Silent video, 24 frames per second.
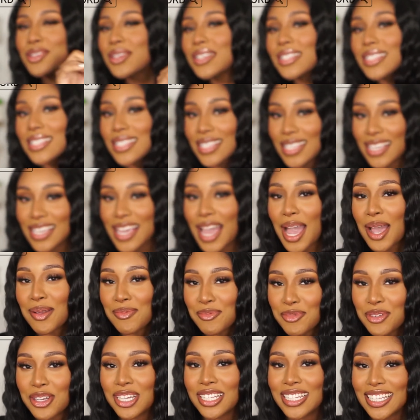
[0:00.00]
you can see,
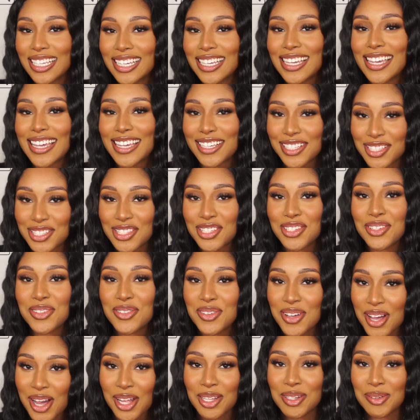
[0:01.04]
I'm really
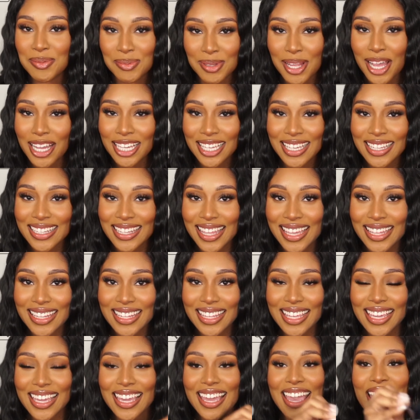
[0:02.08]
into color blocking
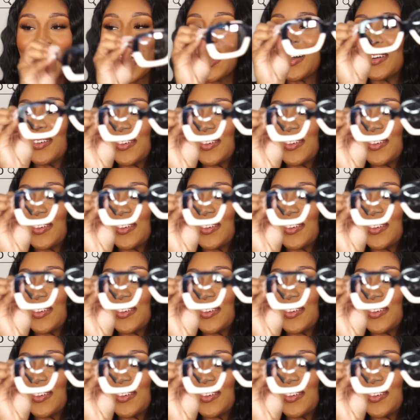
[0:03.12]
lately,